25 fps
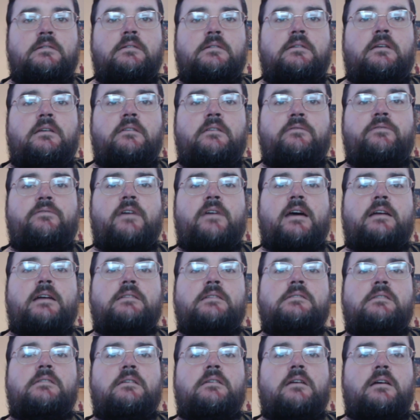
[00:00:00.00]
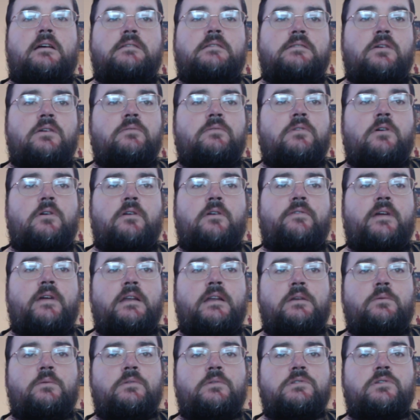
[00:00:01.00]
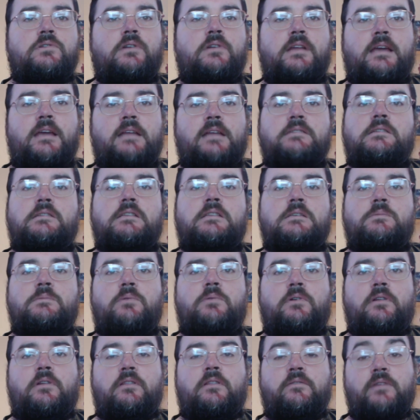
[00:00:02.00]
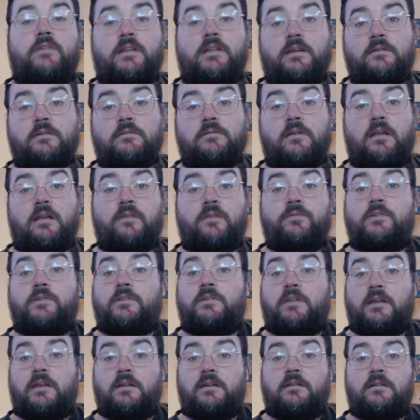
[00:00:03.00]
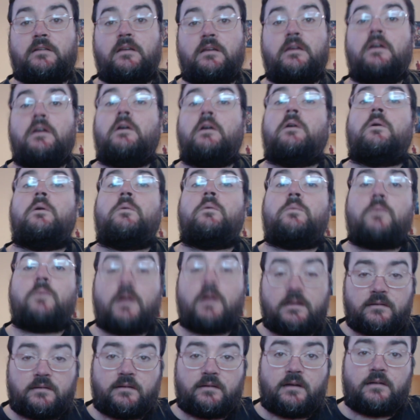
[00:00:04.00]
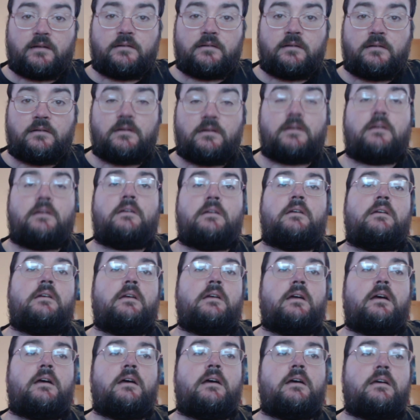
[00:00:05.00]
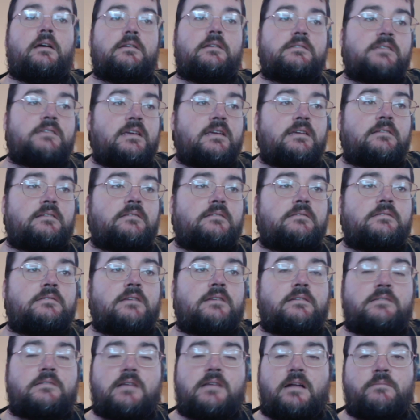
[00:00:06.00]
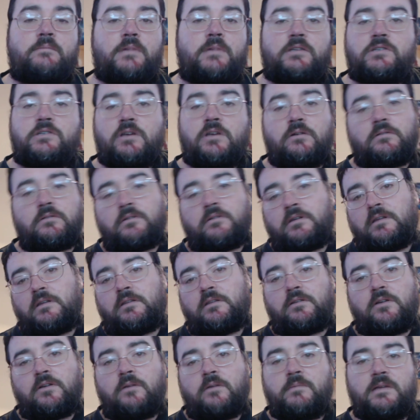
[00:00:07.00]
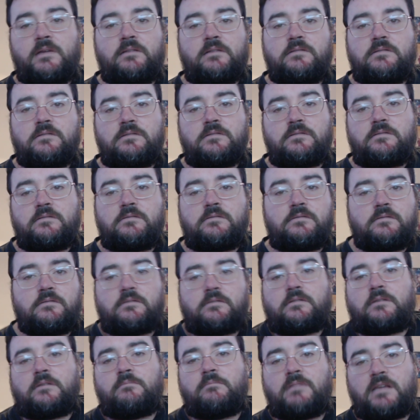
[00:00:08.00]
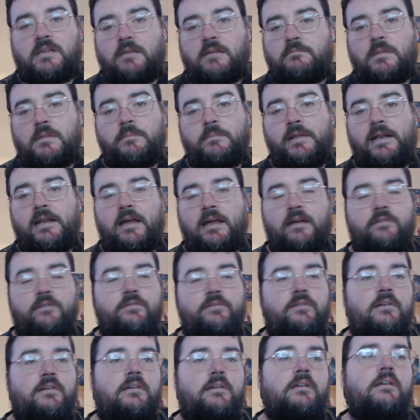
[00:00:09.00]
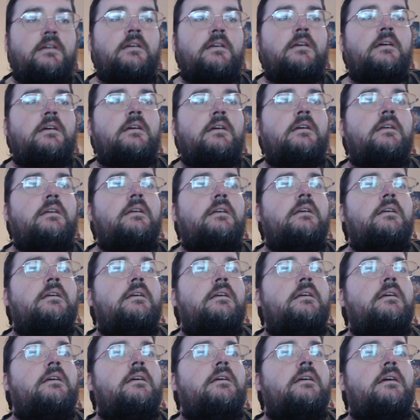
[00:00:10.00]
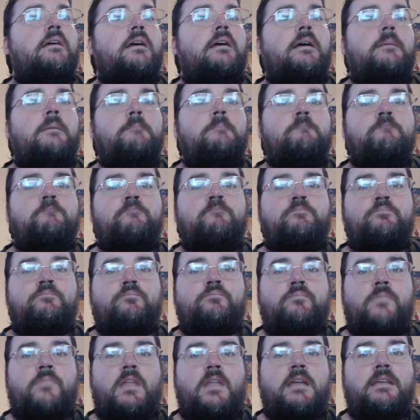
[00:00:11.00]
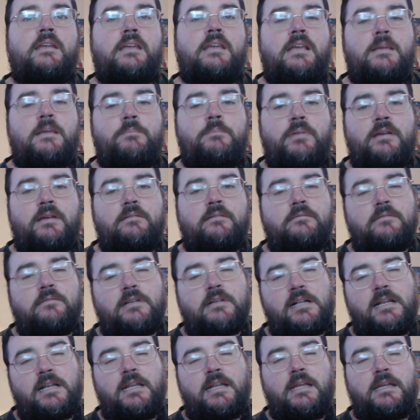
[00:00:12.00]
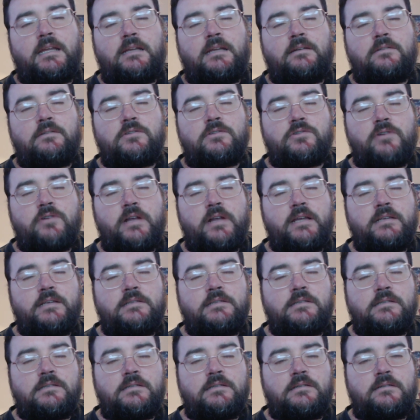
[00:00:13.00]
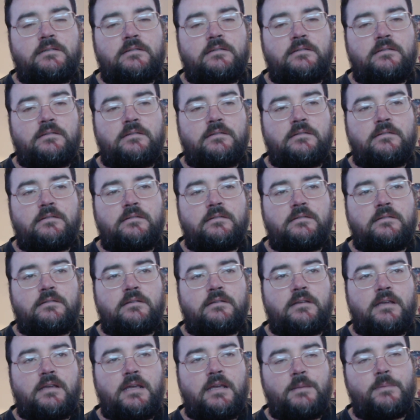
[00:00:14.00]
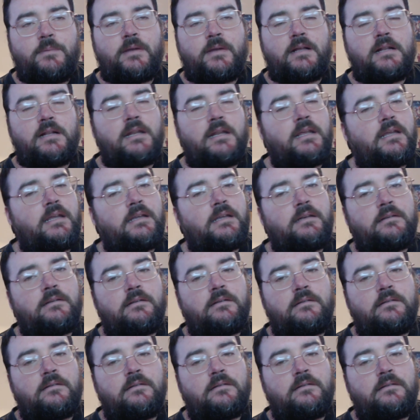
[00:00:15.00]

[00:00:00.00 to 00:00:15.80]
In fact, I don't know if anyone's going to get to this point in the video. If you did, well done. Tell me a joke in the comments. Make me laugh. And keep it clean, Triss. Keep it clean.